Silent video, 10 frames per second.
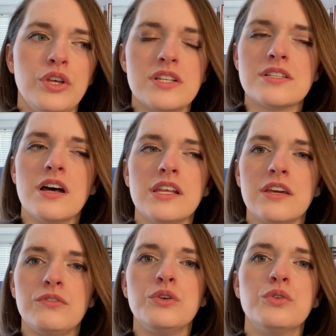it's not like
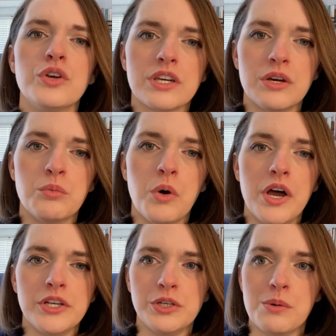if you look at
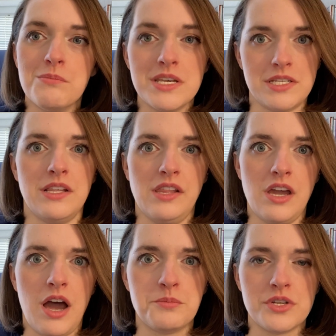one, you're missing
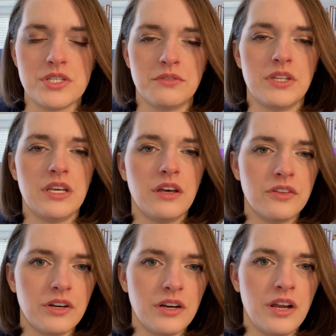the options of
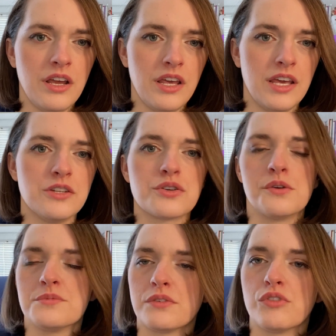other in
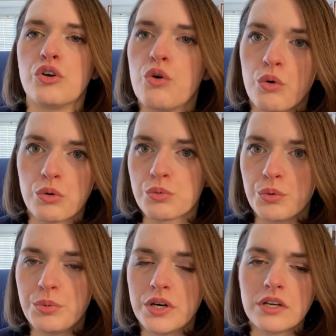terms of the core
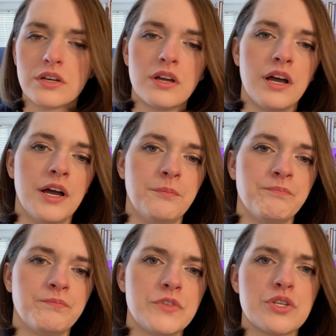rulebook.
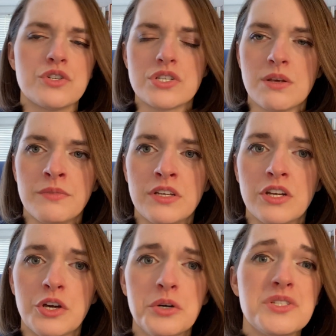So just something to
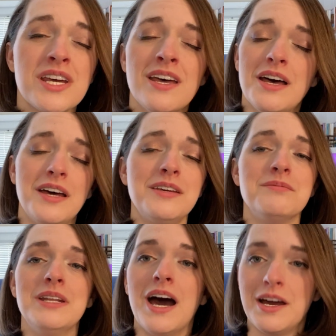note. I
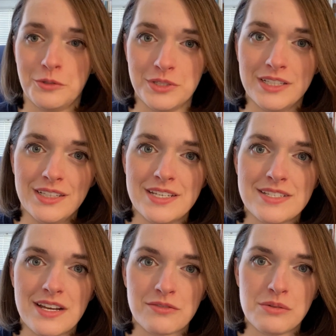am not going to
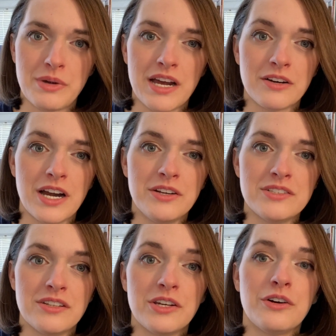list every
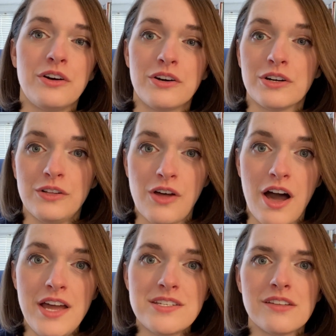background. There are a
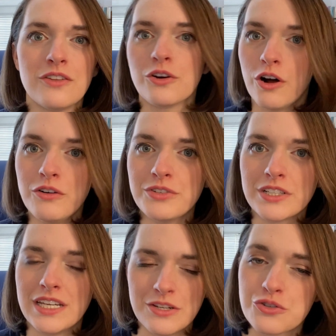lot. They're all
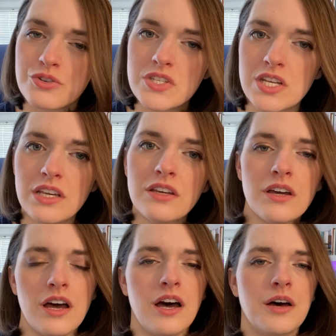very interesting,
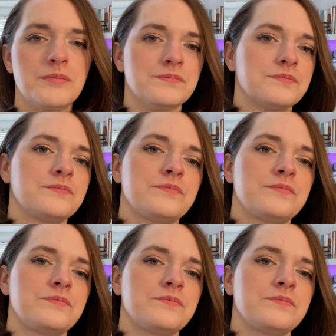and